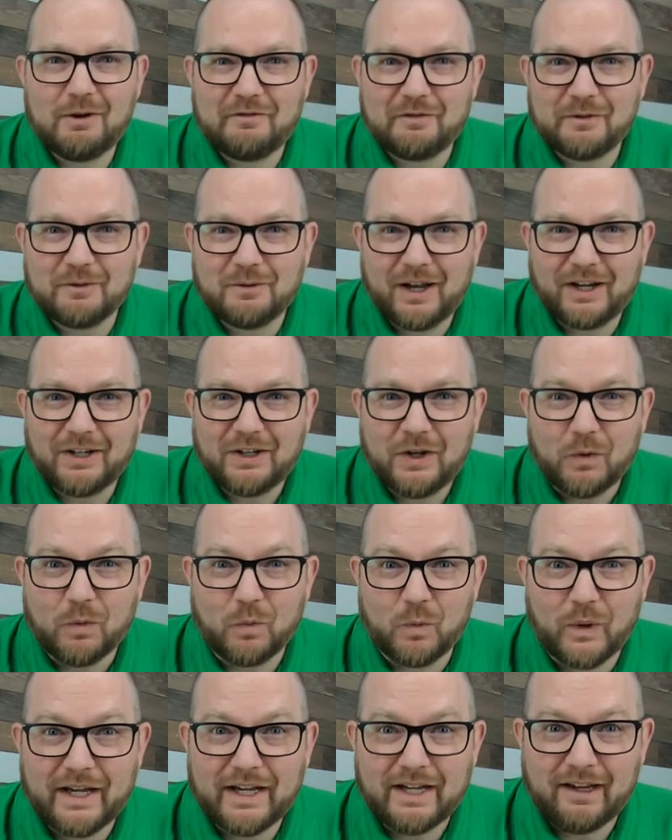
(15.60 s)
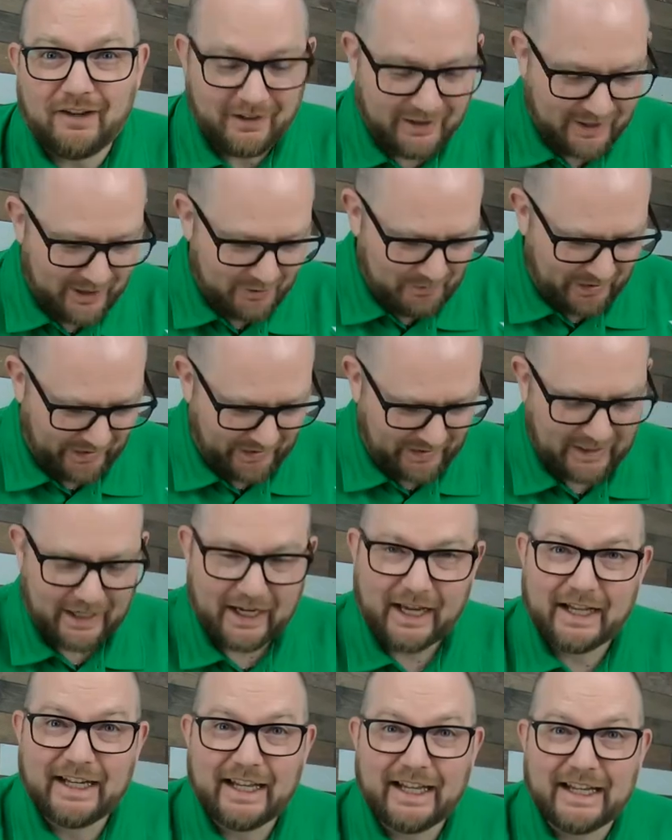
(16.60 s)
everyone, we are going to make
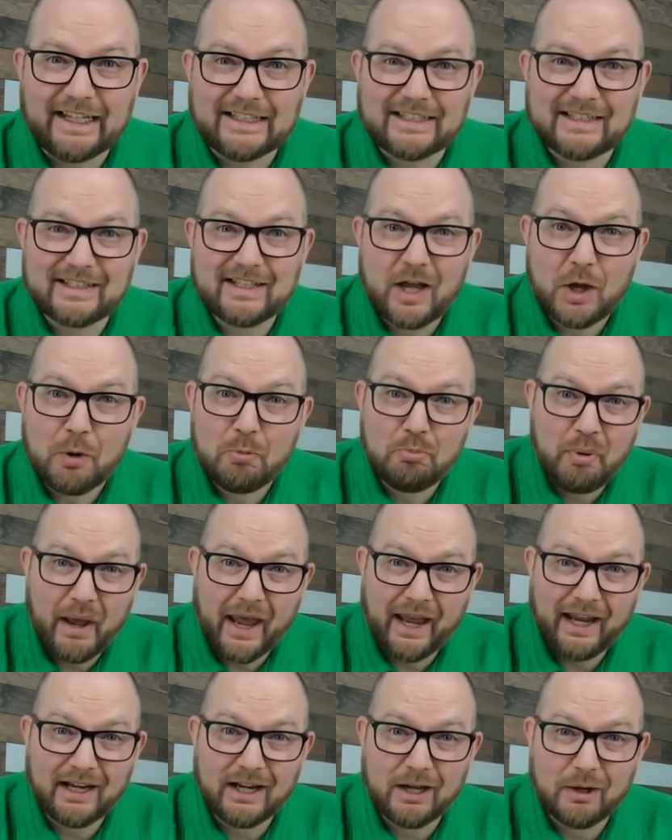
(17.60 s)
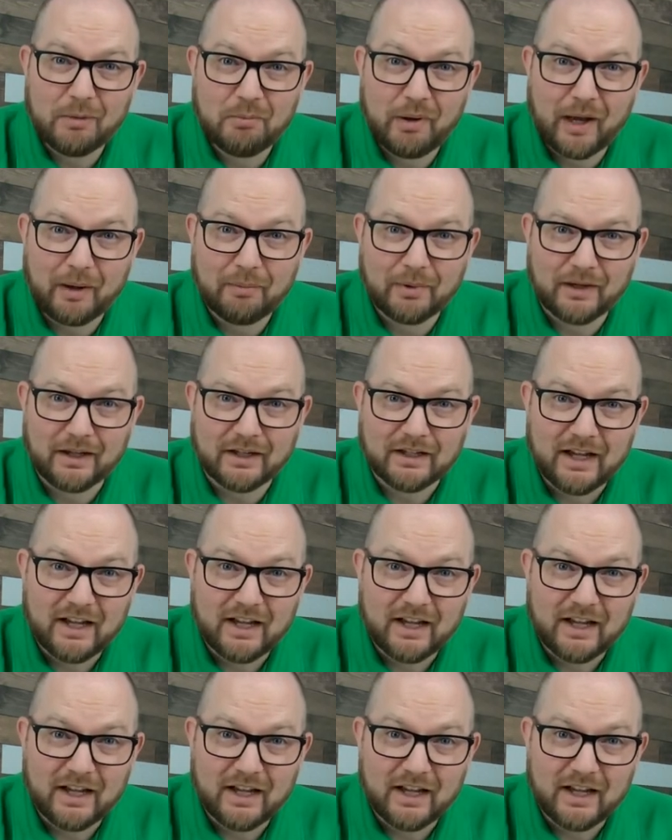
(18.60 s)
an Easter peg puppet,